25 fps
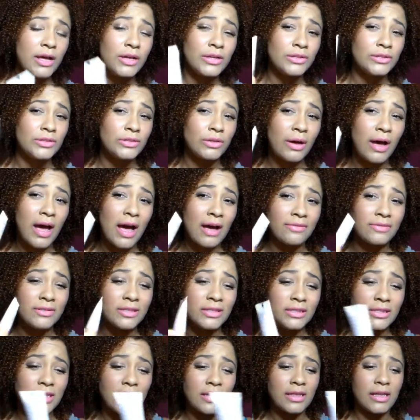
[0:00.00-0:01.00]
So I have
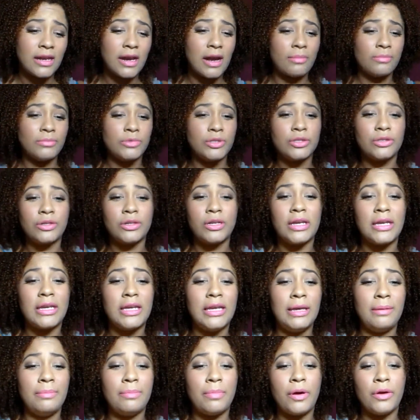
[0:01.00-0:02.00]
to say that I'm just going
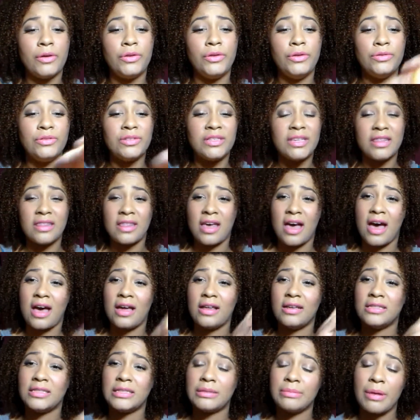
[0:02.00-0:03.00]
to keep on using
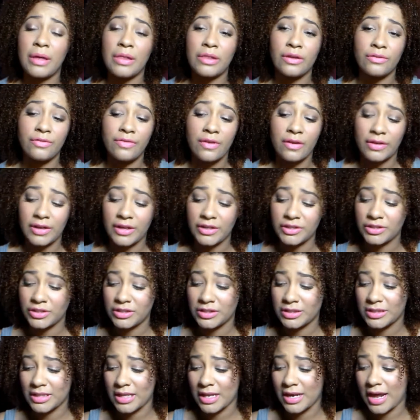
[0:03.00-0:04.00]
that and some other
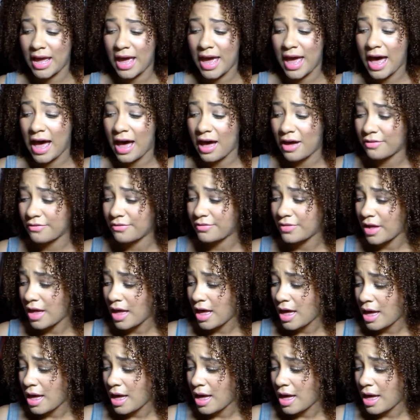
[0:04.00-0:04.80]
foundations that I have.